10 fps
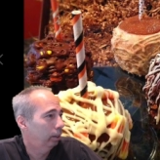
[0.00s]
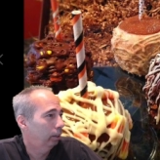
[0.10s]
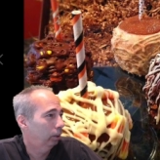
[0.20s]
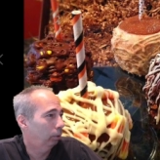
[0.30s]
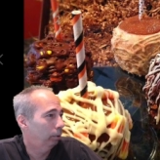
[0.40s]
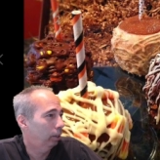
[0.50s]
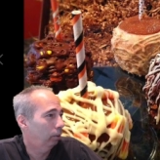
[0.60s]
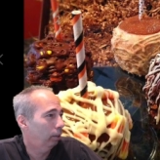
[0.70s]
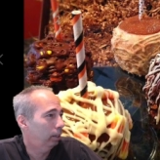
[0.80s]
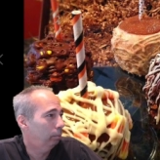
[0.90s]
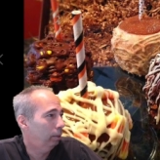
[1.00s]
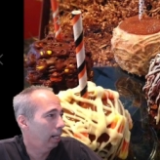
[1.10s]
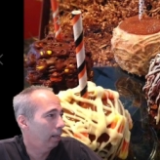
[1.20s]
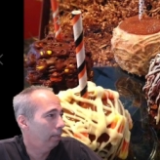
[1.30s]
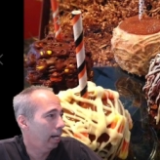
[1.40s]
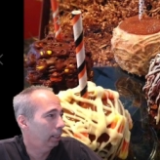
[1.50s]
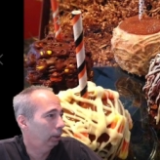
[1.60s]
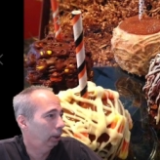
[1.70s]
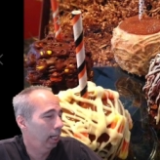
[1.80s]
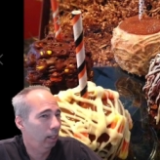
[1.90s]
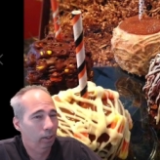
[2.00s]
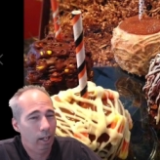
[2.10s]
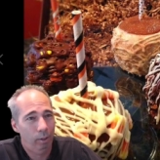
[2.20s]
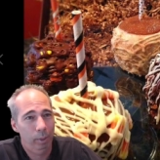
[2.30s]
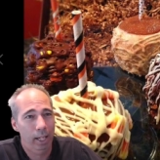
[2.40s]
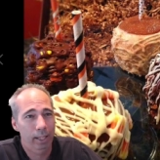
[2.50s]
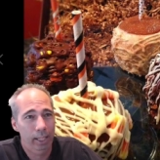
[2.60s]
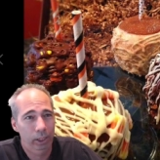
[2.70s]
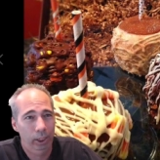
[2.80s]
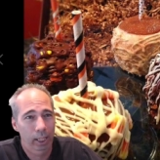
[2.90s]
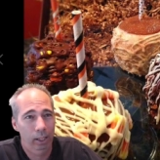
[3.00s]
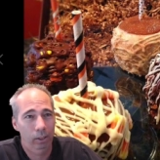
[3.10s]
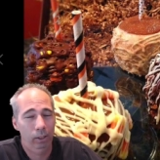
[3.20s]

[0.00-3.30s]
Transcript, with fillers: So when you're going to be on that channel, I'll be on that channel.